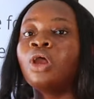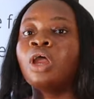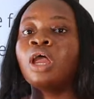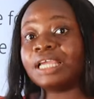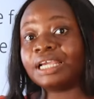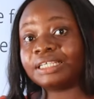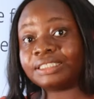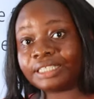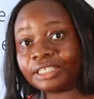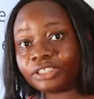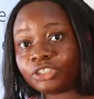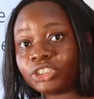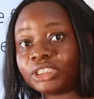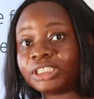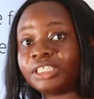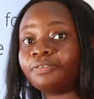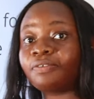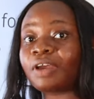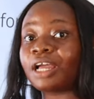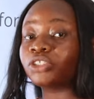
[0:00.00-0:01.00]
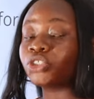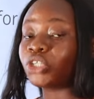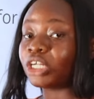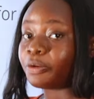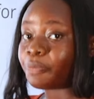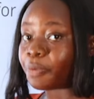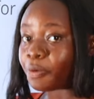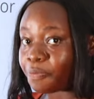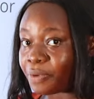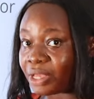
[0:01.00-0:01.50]
The executive
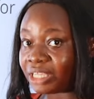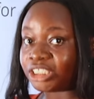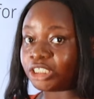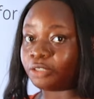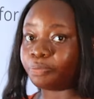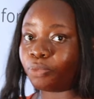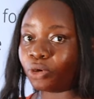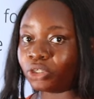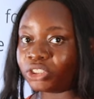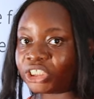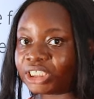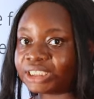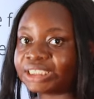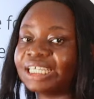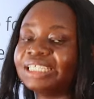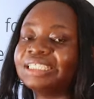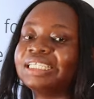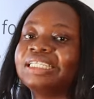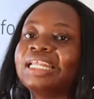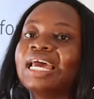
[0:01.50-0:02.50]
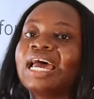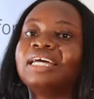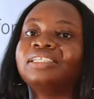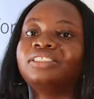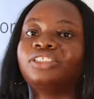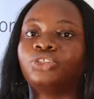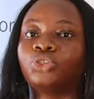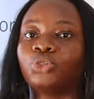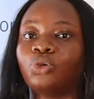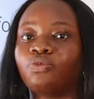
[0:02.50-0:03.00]
actually prepares the budget and then
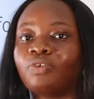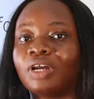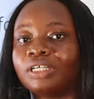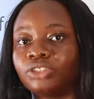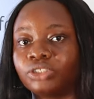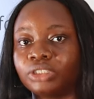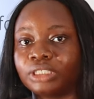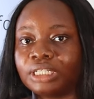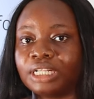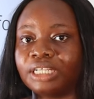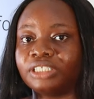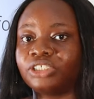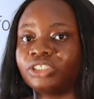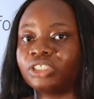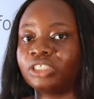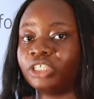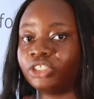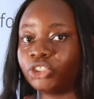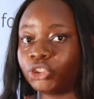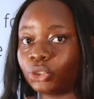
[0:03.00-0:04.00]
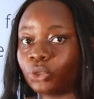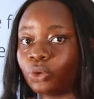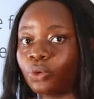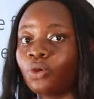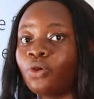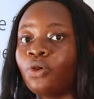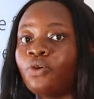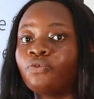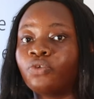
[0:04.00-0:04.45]
hands it over to the legislature